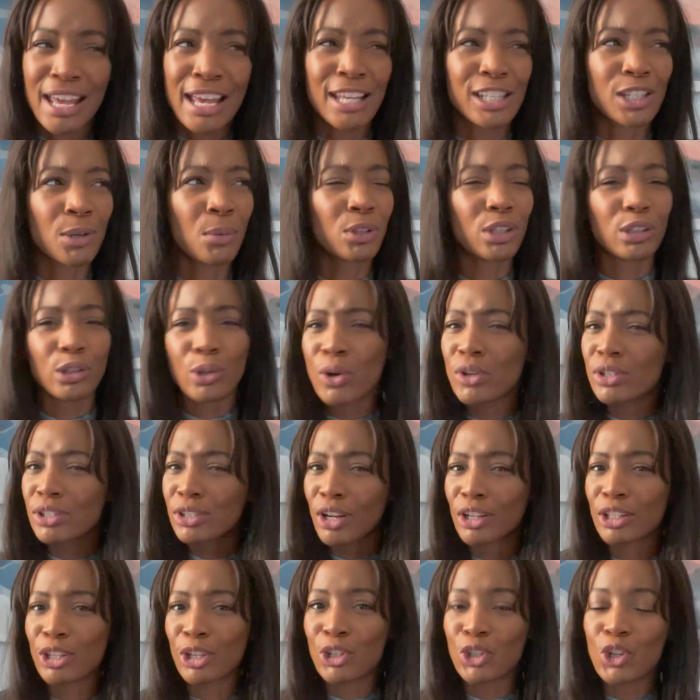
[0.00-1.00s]
So when the Lord
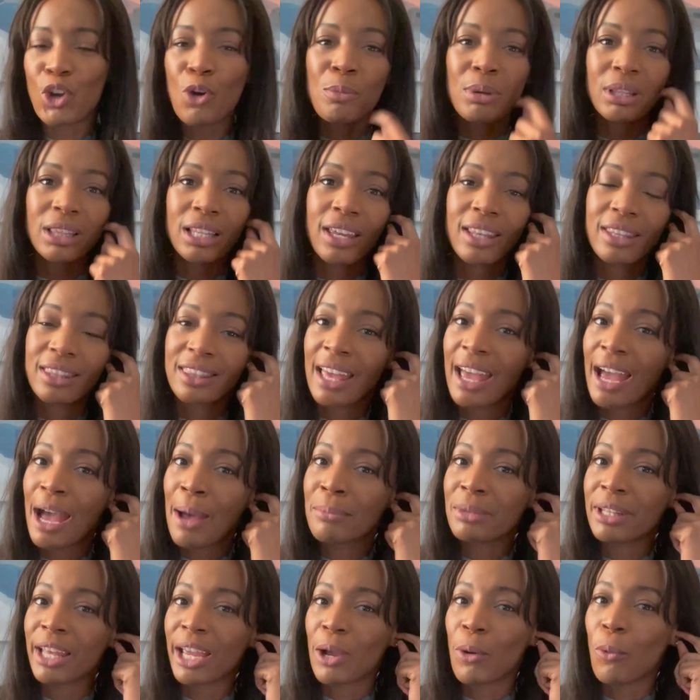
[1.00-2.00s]
starts to show me like that,
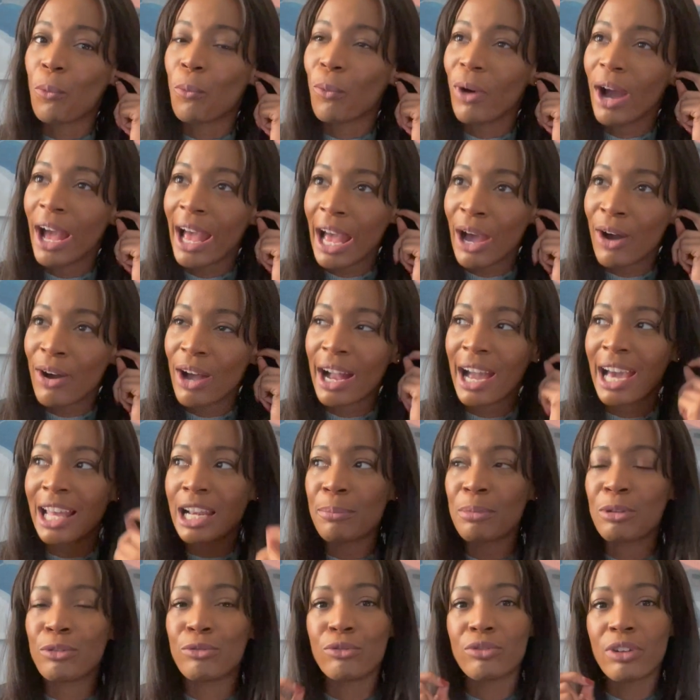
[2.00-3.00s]
I'm like, wow, I got
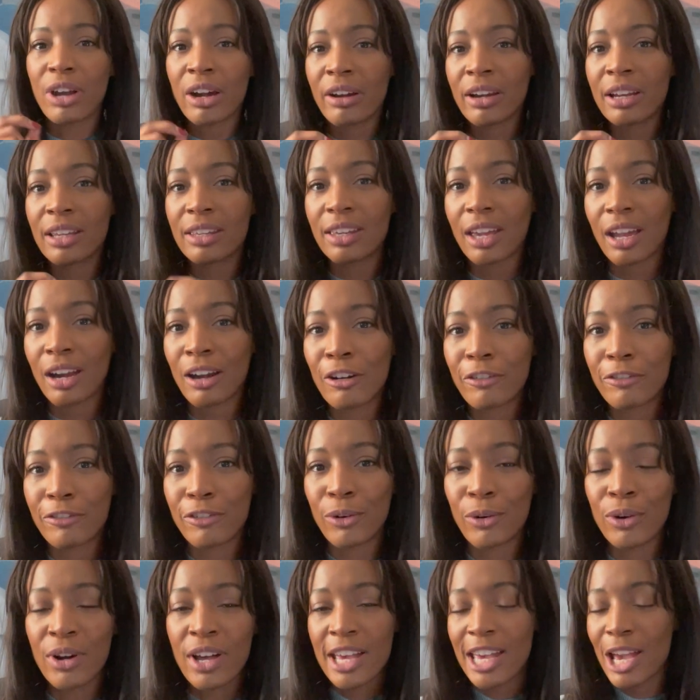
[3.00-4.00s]
to be very
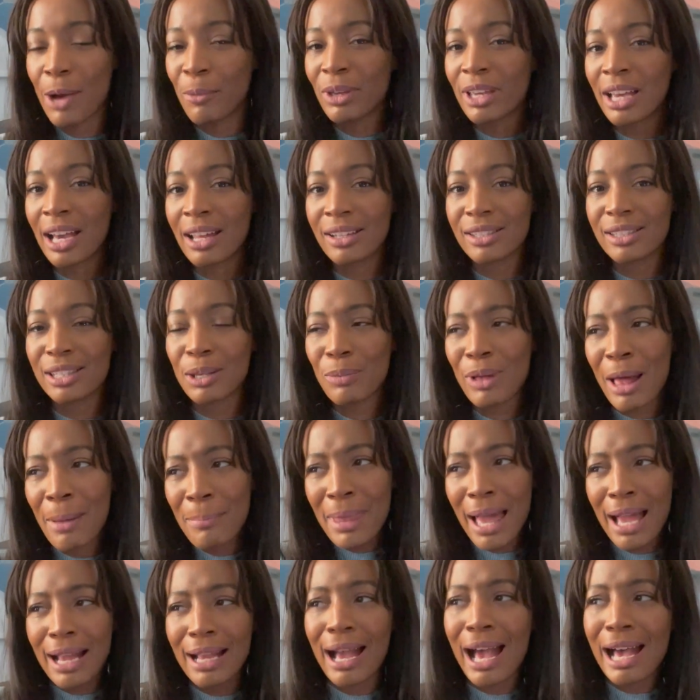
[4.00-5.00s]
careful. And we kind of say, well, I'm
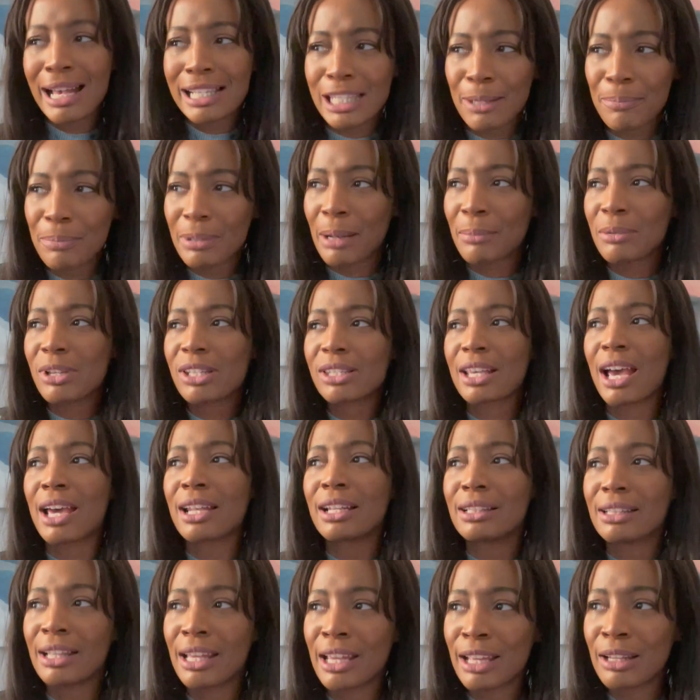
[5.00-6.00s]
not gossiping. I'm just
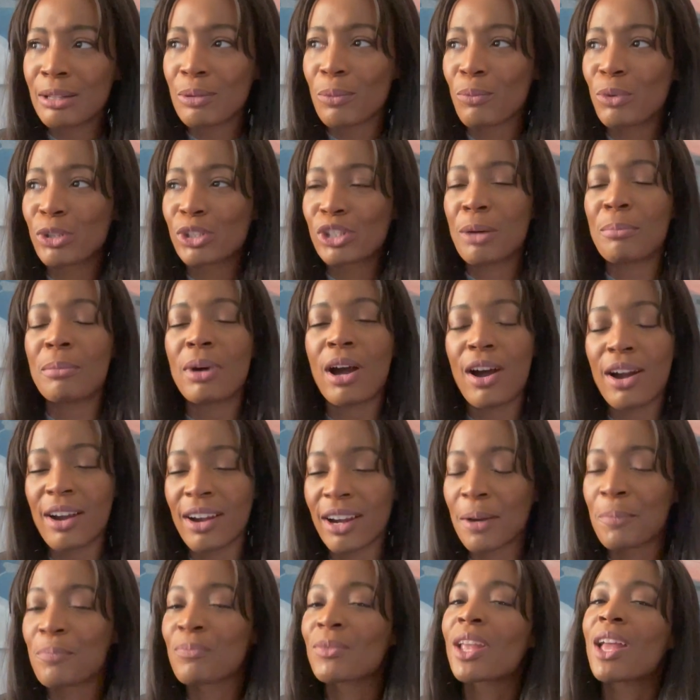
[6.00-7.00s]
kind of laying what's on my
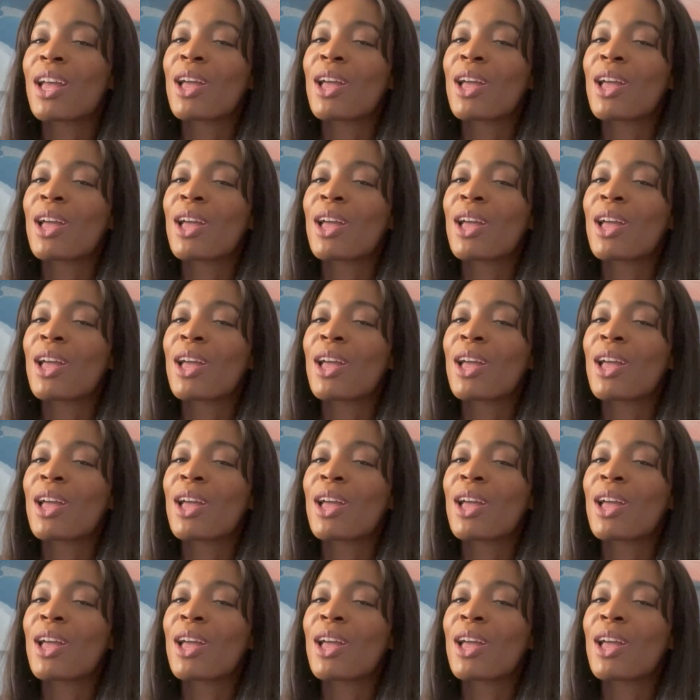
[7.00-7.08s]
heart.